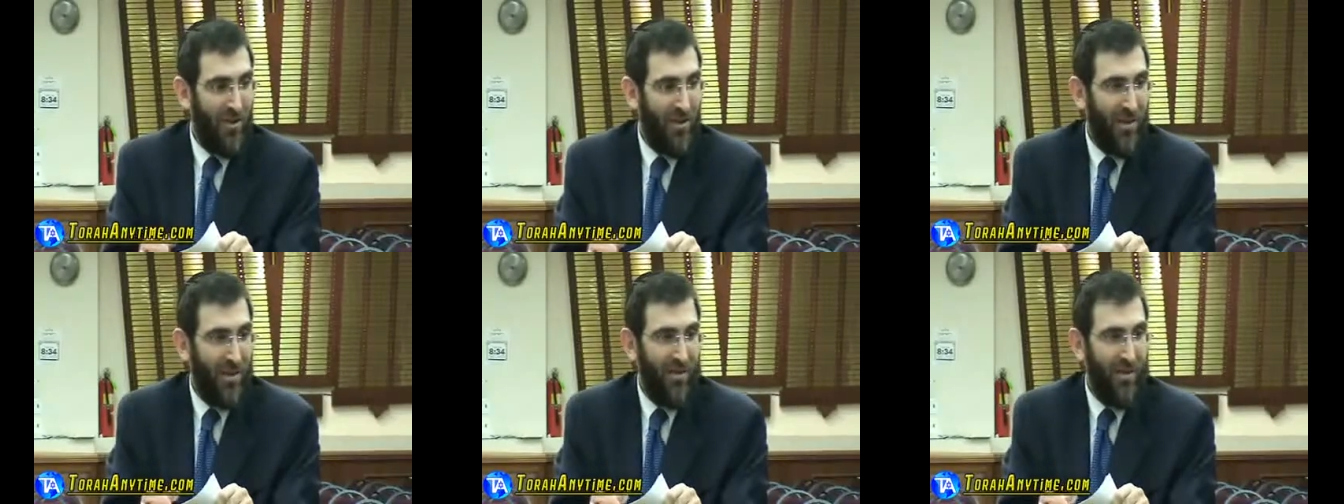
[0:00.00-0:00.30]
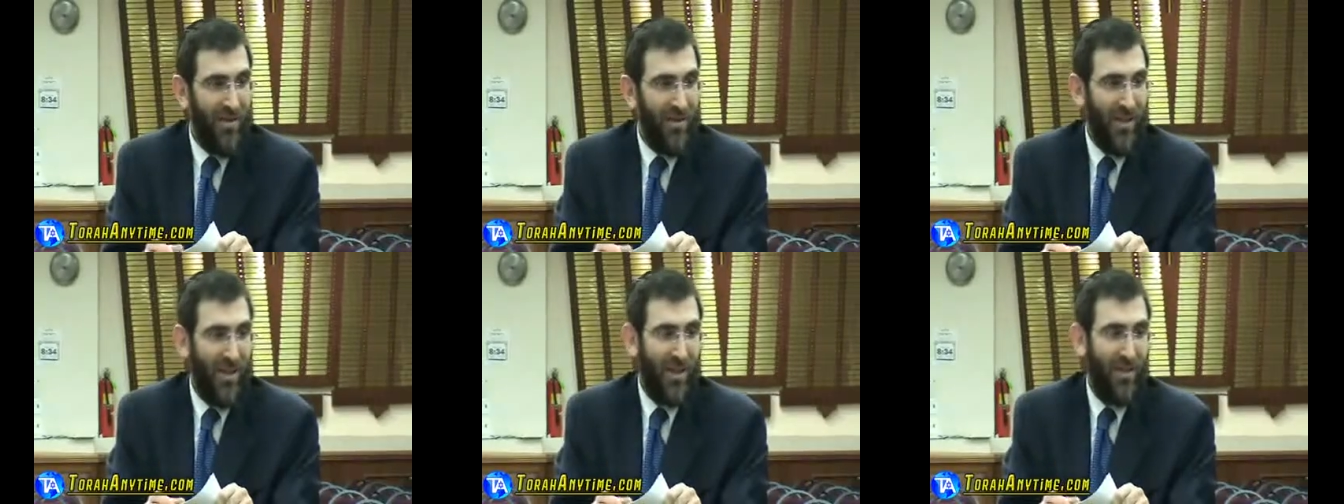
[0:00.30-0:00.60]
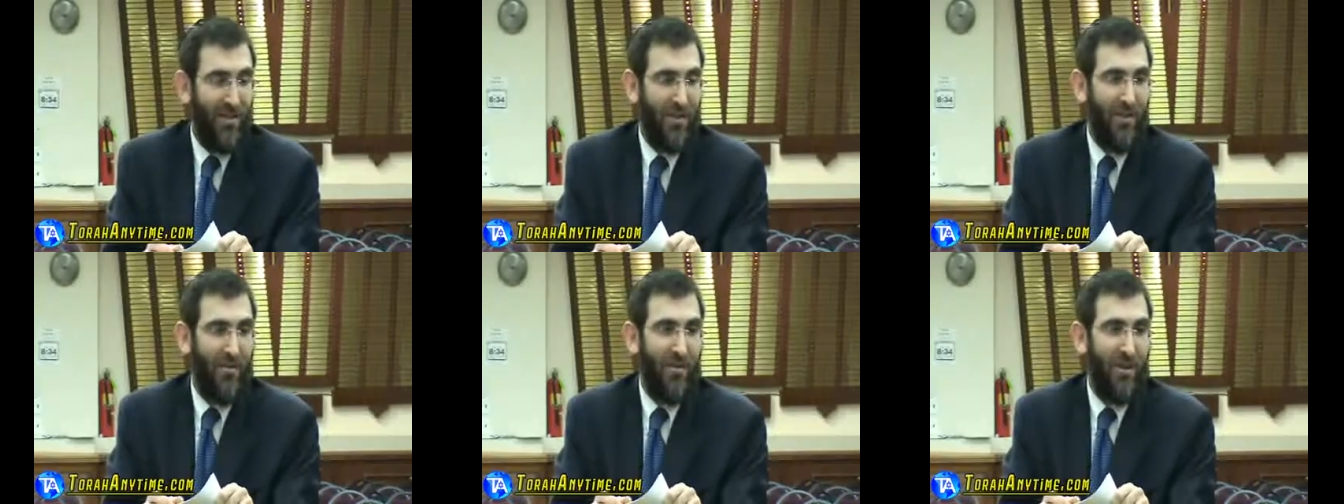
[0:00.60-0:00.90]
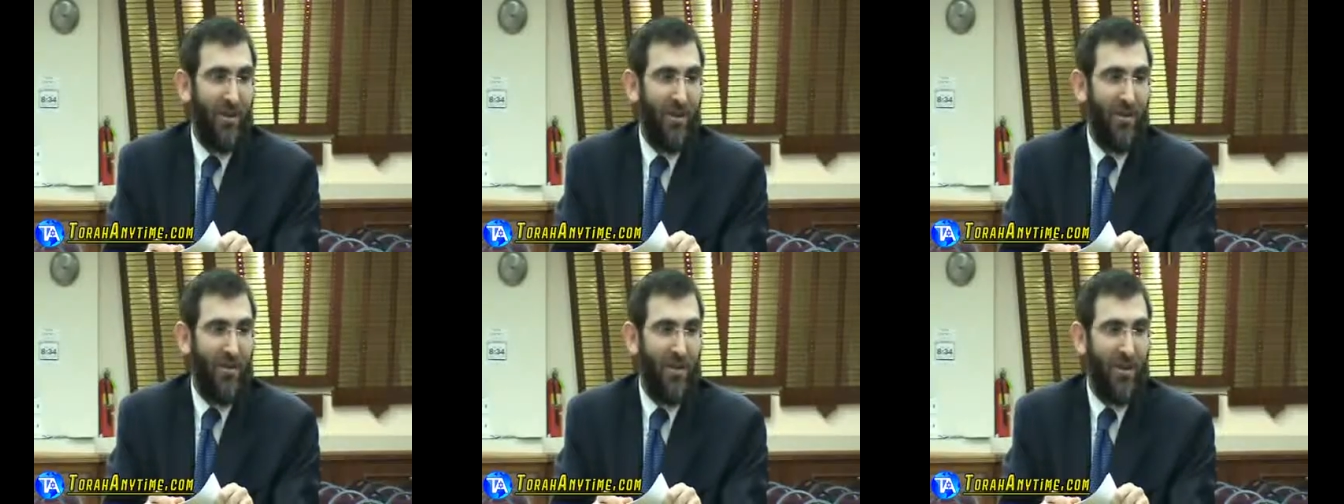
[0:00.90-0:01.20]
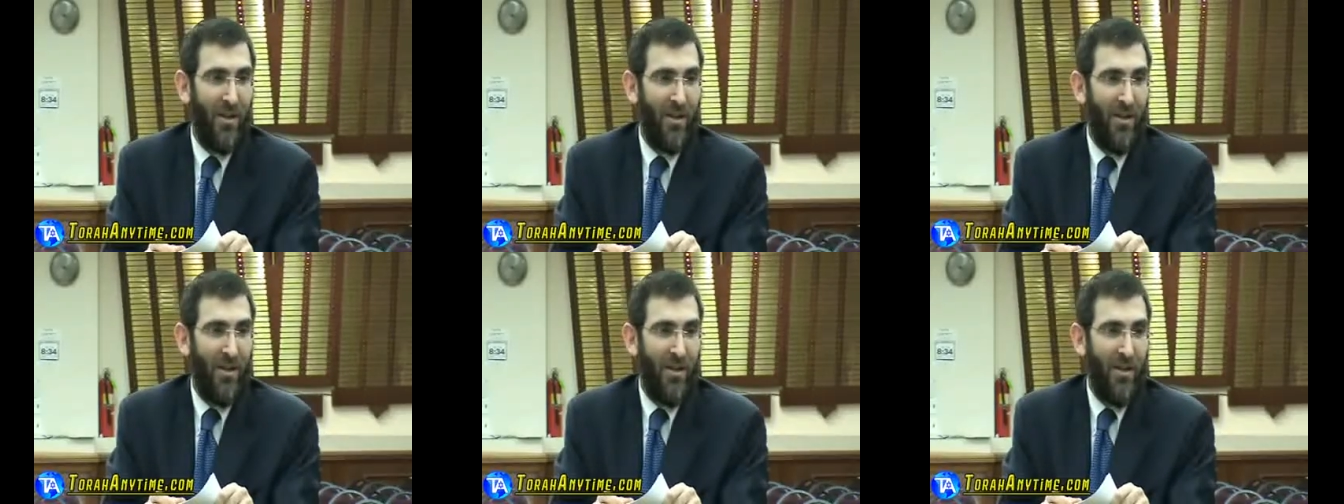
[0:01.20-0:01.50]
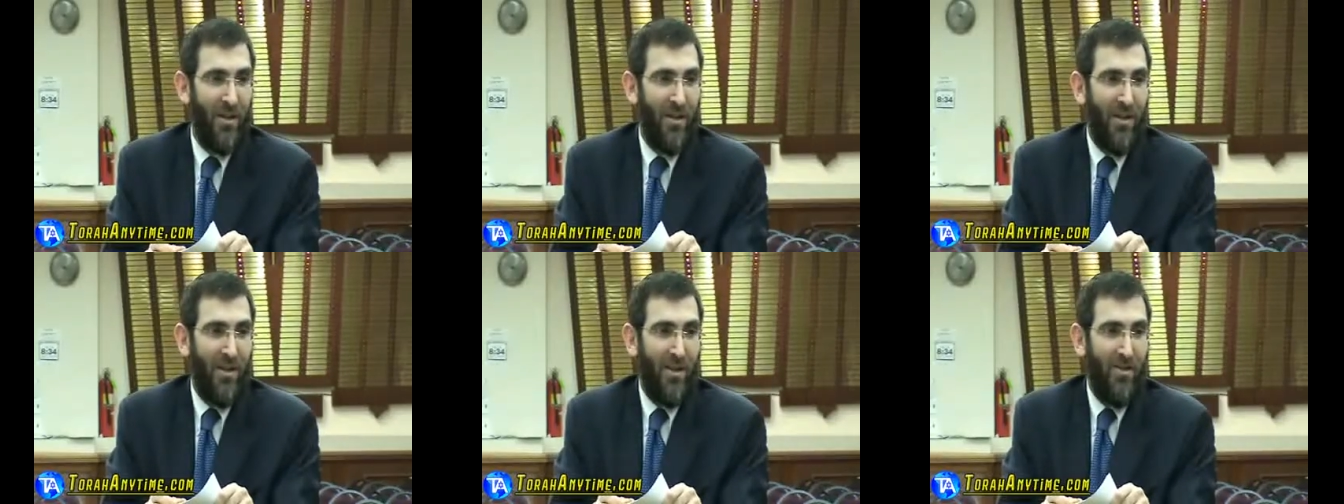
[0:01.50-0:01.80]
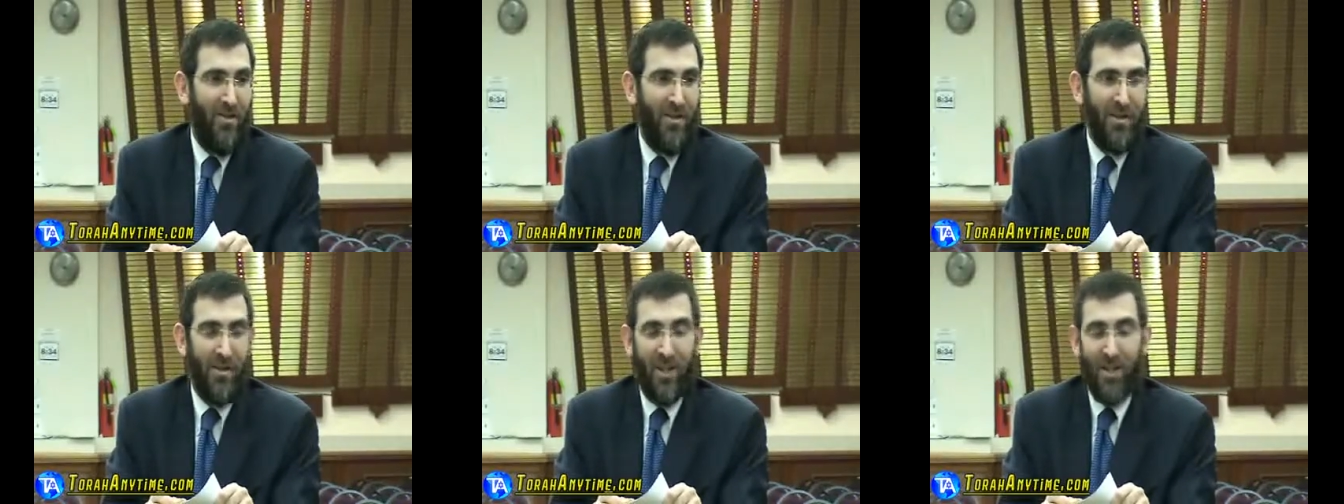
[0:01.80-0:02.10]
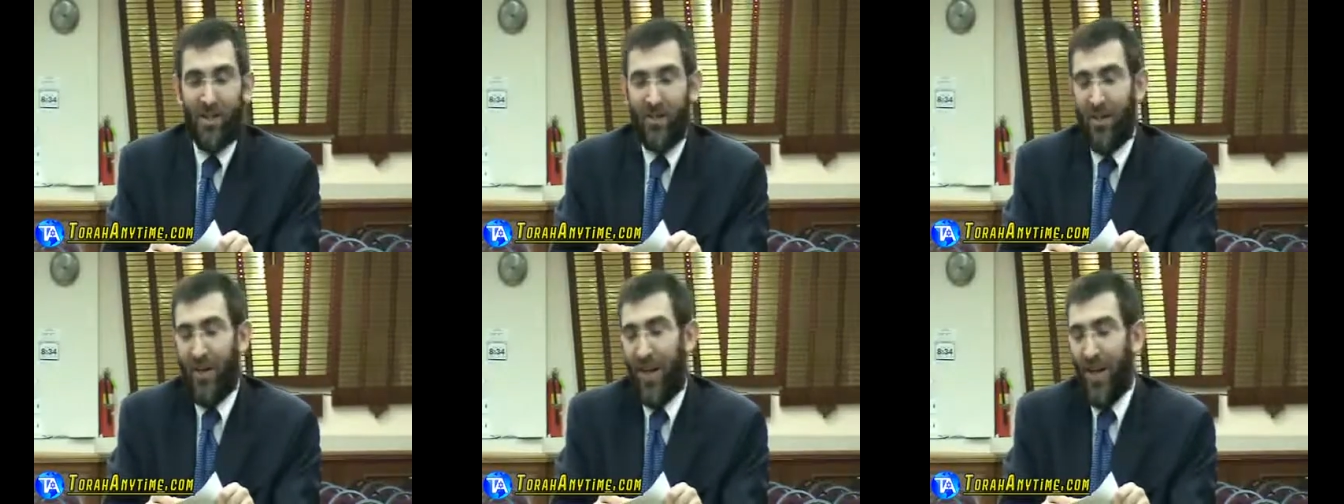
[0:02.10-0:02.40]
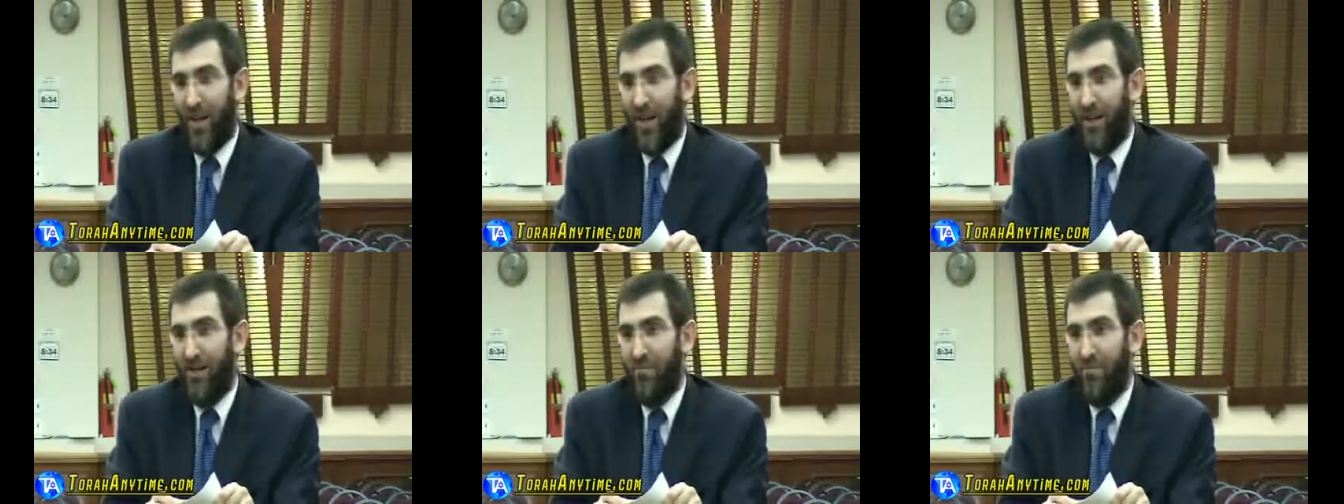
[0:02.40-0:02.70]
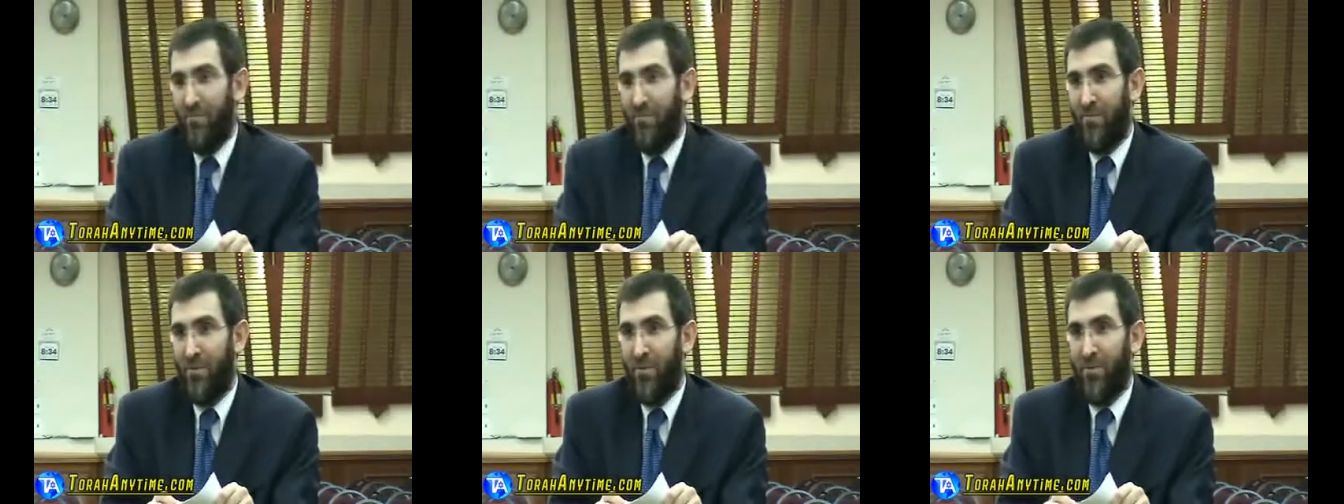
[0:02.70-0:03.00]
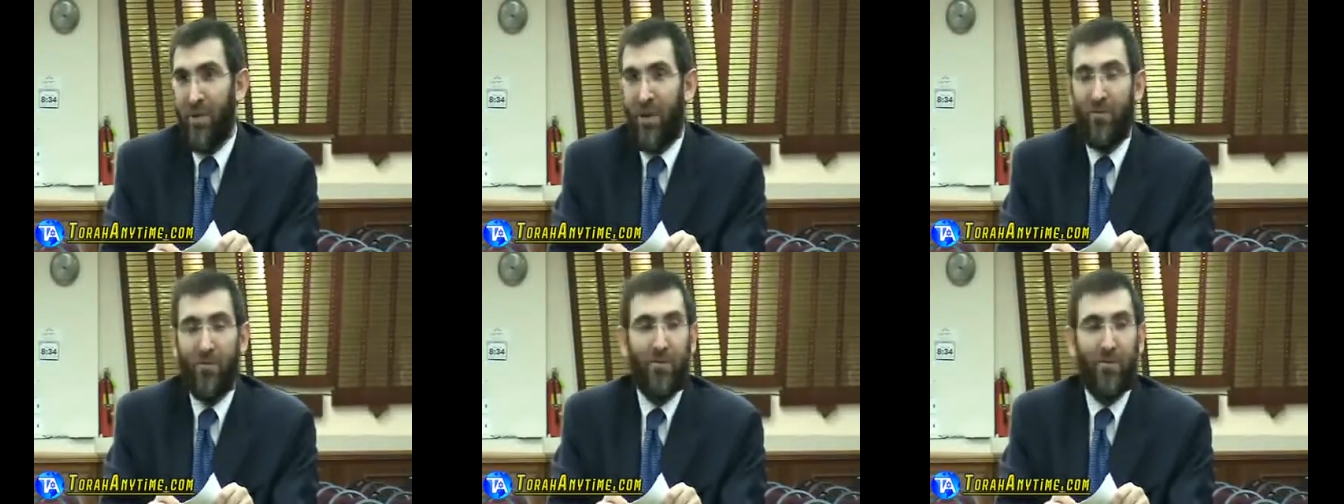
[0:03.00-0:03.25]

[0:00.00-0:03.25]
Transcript: You know, she says to him, you know, she says, you know, how come you